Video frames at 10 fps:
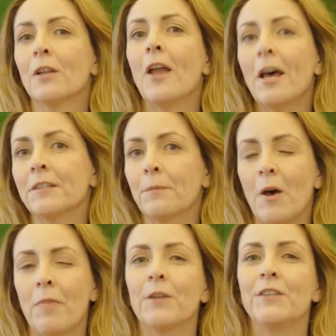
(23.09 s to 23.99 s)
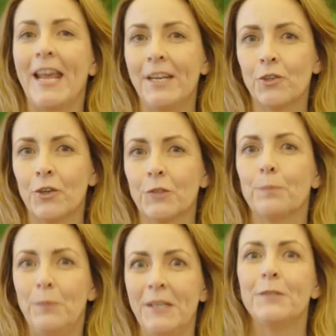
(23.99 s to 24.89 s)
a lot about the dangers
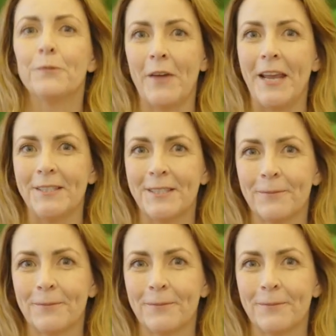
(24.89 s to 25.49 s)
bees face.